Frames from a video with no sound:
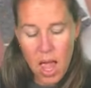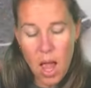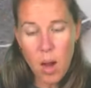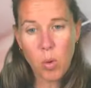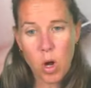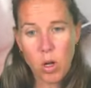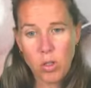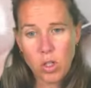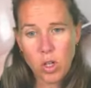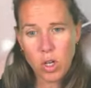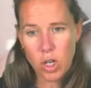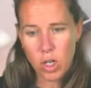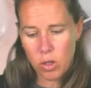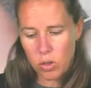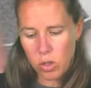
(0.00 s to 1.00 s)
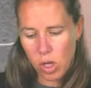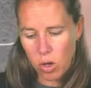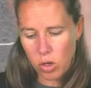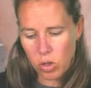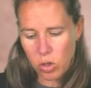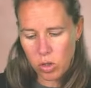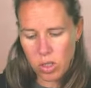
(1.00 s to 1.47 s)
And we're also going to use the
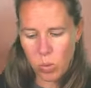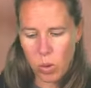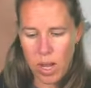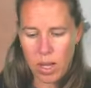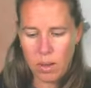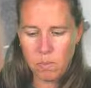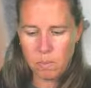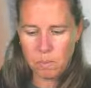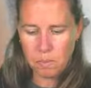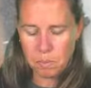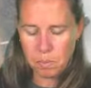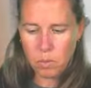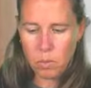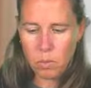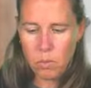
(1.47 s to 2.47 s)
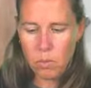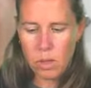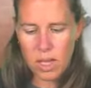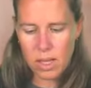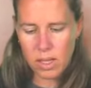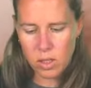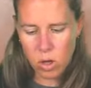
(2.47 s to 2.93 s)
Ultra Suede
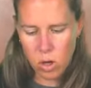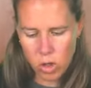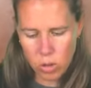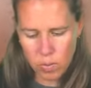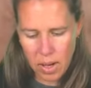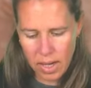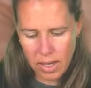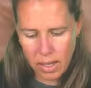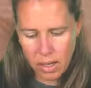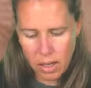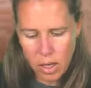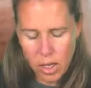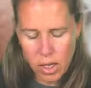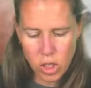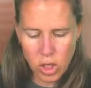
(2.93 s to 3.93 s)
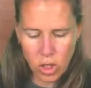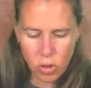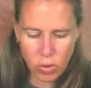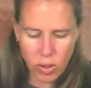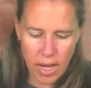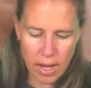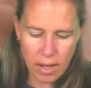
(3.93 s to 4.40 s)
and this Ultra Backing to
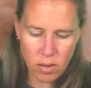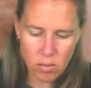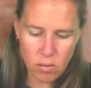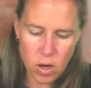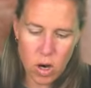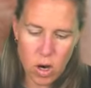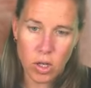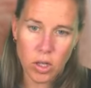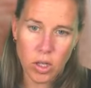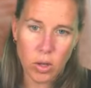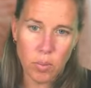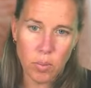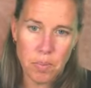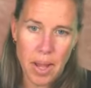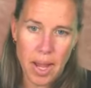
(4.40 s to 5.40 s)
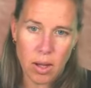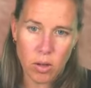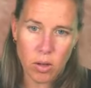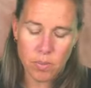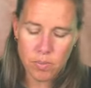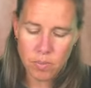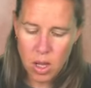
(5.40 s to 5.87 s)
create our little
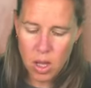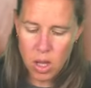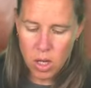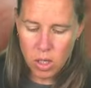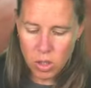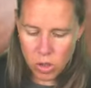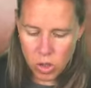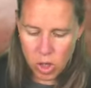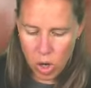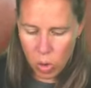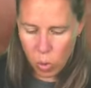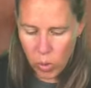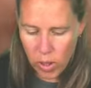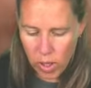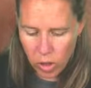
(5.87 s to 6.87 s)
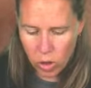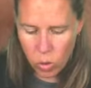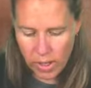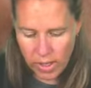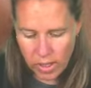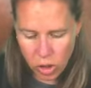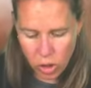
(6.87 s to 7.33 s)
bail. So we are
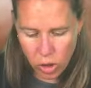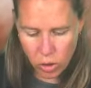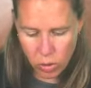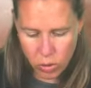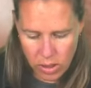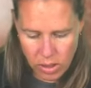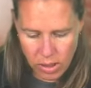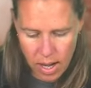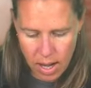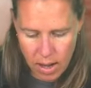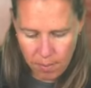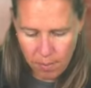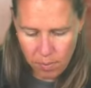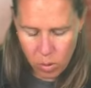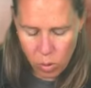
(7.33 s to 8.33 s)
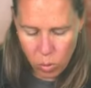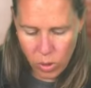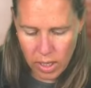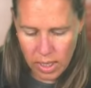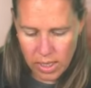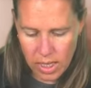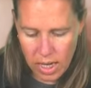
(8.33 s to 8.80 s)
going to glue this down we're
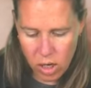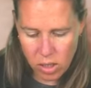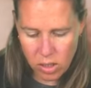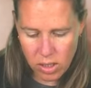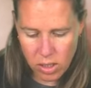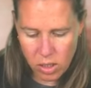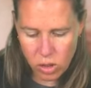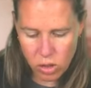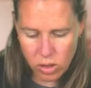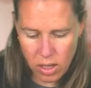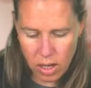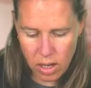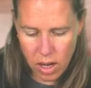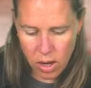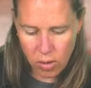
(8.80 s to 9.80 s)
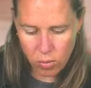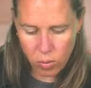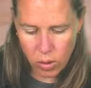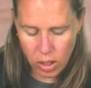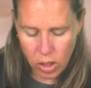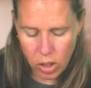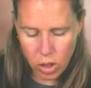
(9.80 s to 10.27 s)
going to take our scissors and cut
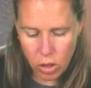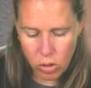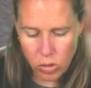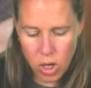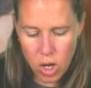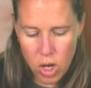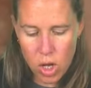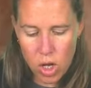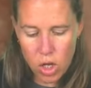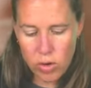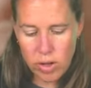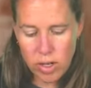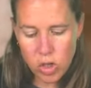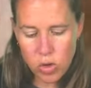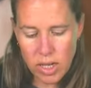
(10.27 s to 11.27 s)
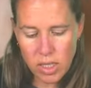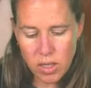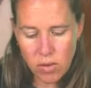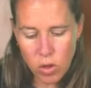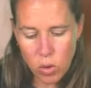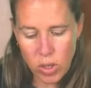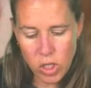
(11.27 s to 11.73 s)
really close. You can trace
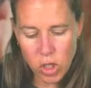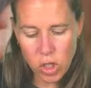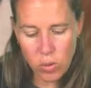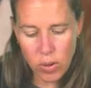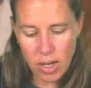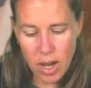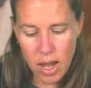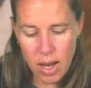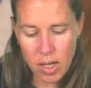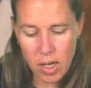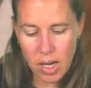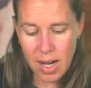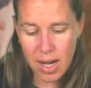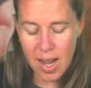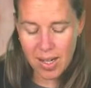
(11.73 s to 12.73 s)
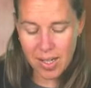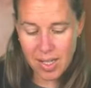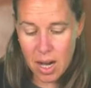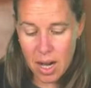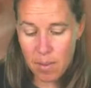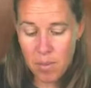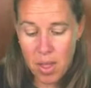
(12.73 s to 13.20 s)
if you want to and cut it out ahead of
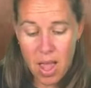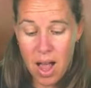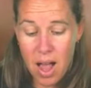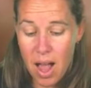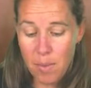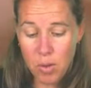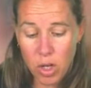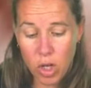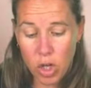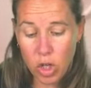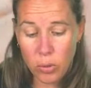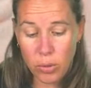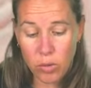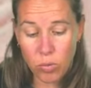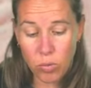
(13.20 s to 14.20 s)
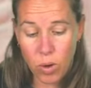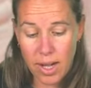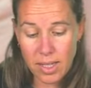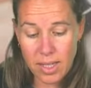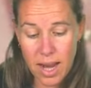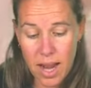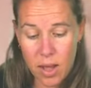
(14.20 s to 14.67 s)
time. I'm going to glue it
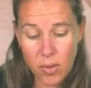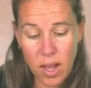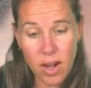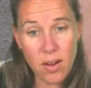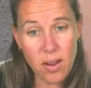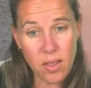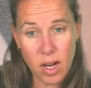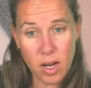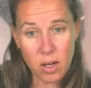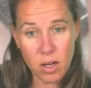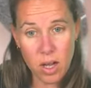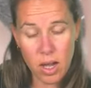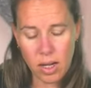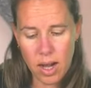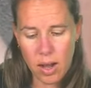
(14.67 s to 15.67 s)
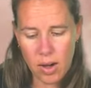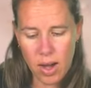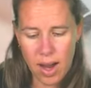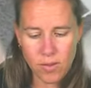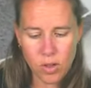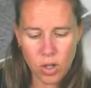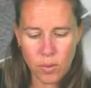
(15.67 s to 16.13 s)
right down and then I'll cut it out
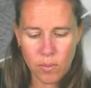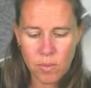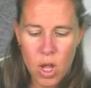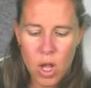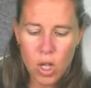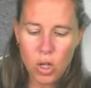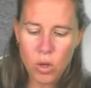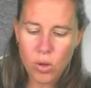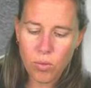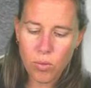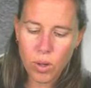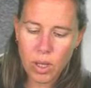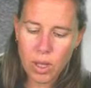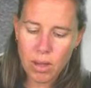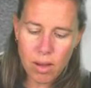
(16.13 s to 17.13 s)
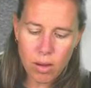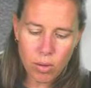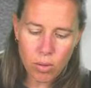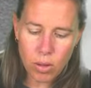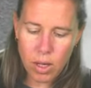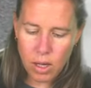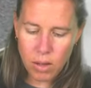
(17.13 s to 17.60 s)
after. You can really get
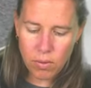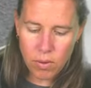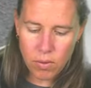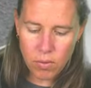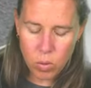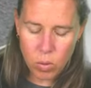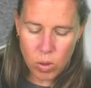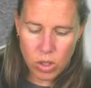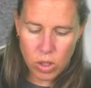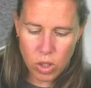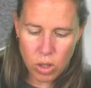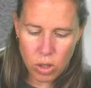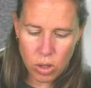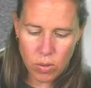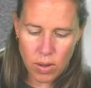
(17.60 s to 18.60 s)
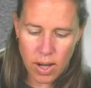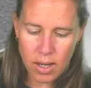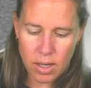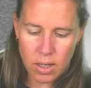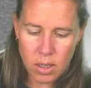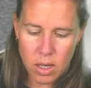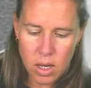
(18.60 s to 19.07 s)
creative if you want to
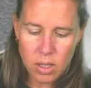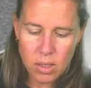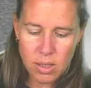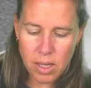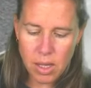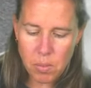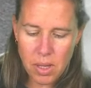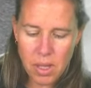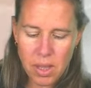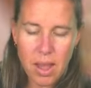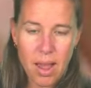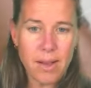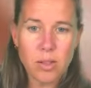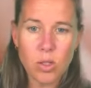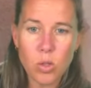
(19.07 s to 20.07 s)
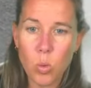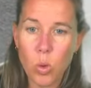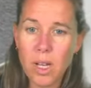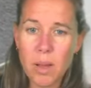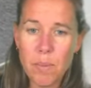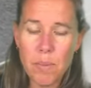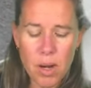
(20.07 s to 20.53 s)
and see be the ends. We're
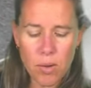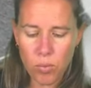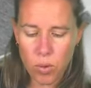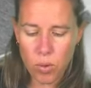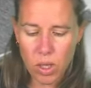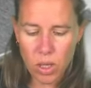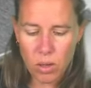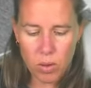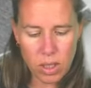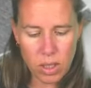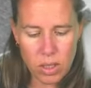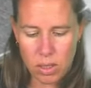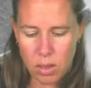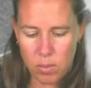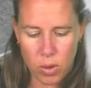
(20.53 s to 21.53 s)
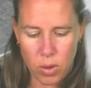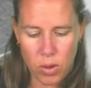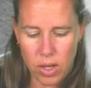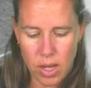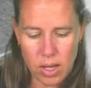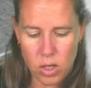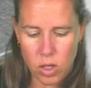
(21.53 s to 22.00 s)
keeping it really, really simple.
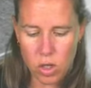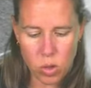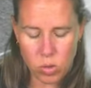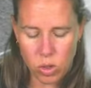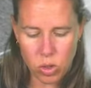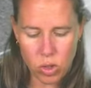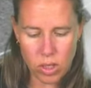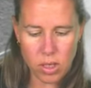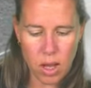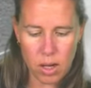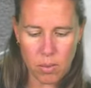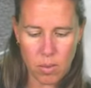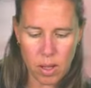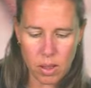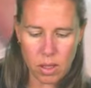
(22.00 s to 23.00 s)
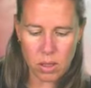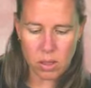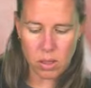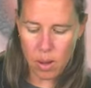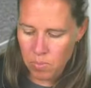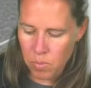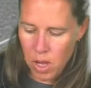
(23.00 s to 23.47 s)
Again, don't stress out about
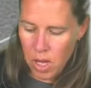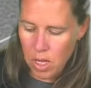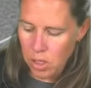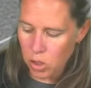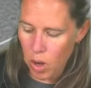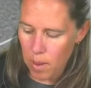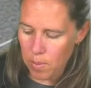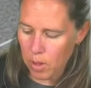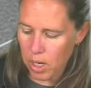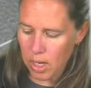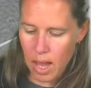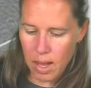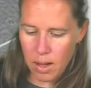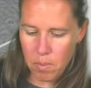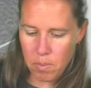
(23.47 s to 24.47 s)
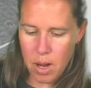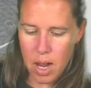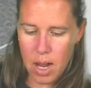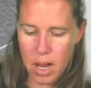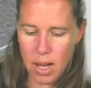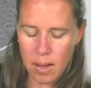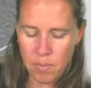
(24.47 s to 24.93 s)
this. So I'm going to get
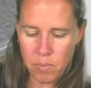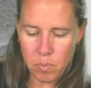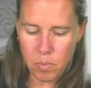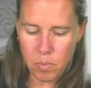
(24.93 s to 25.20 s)
my